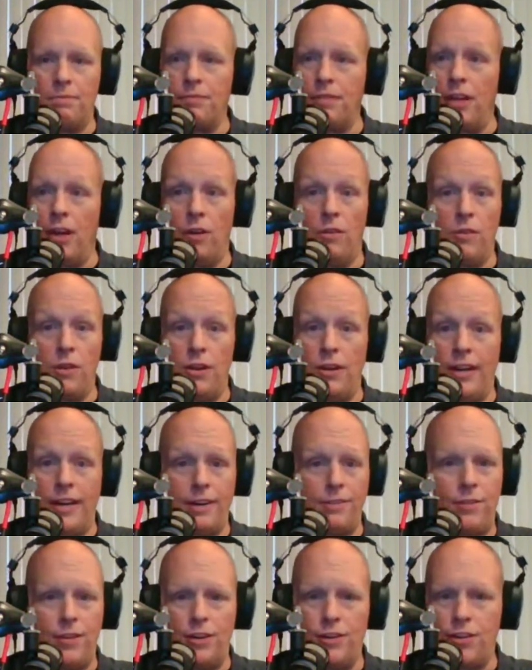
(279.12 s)
You need
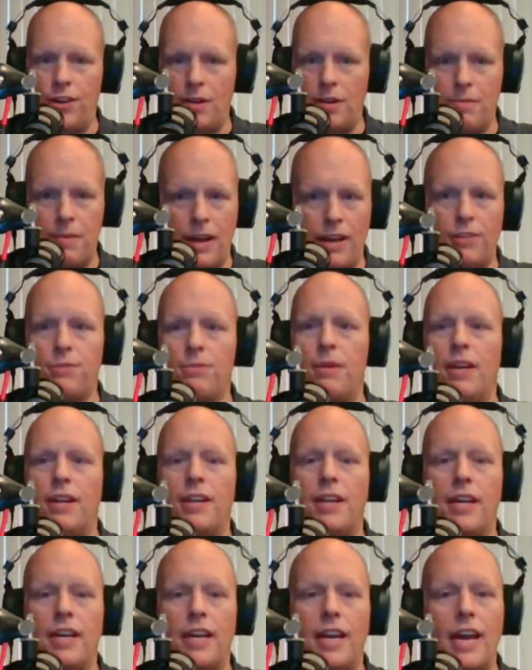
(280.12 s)
to finish out a basement.
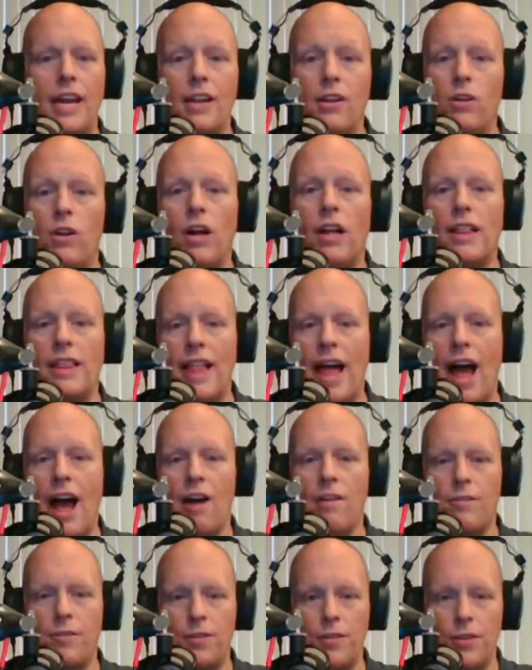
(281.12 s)
It'll
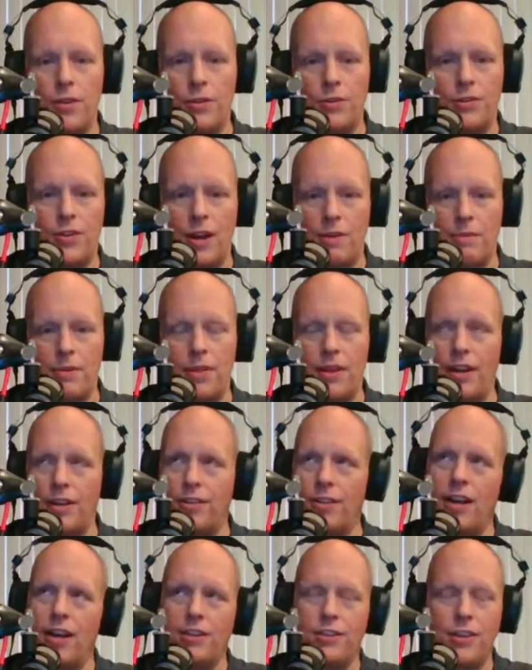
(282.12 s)
allow for those type of
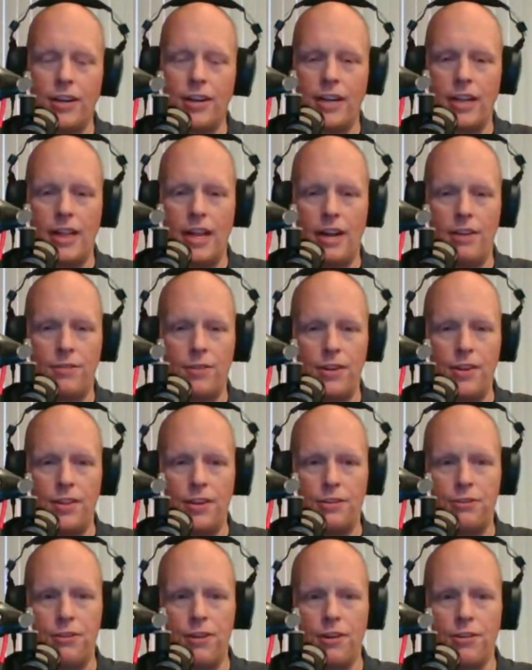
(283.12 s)
things. Now, it's not going to allow for
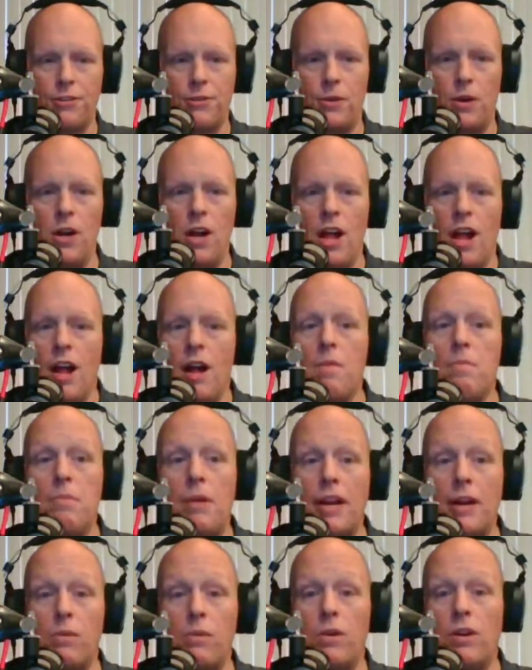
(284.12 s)
anything structural,
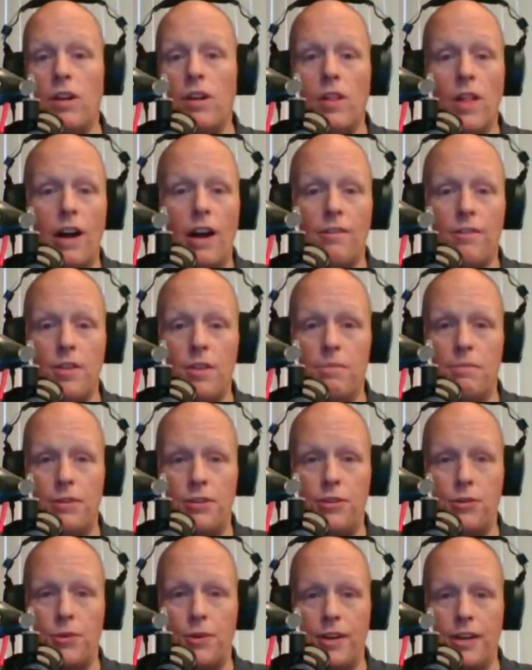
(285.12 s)
but it will allow for the
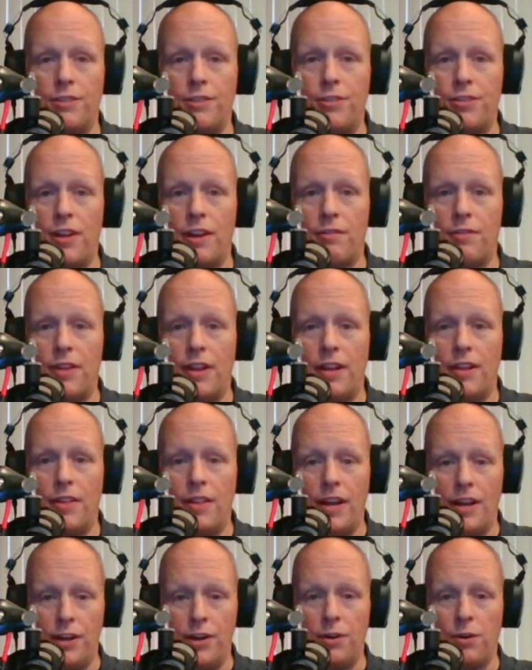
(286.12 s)
majority of stuff that
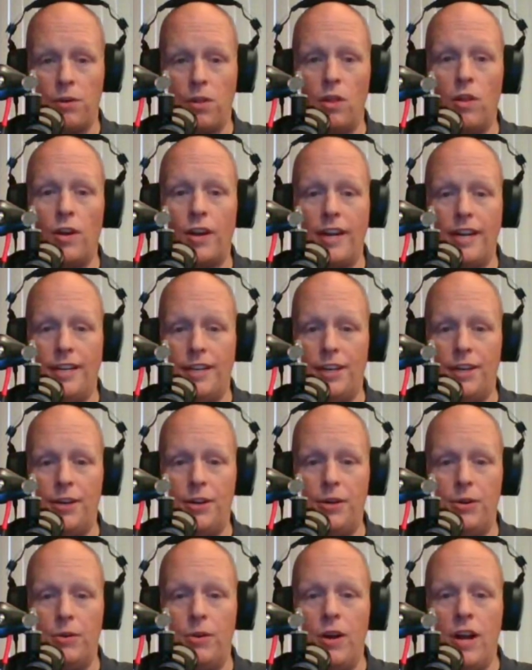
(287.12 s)
you're looking to
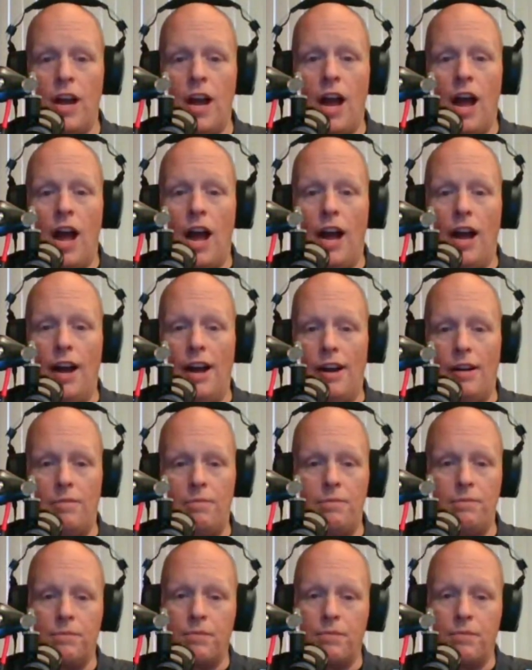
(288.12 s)
do. Um,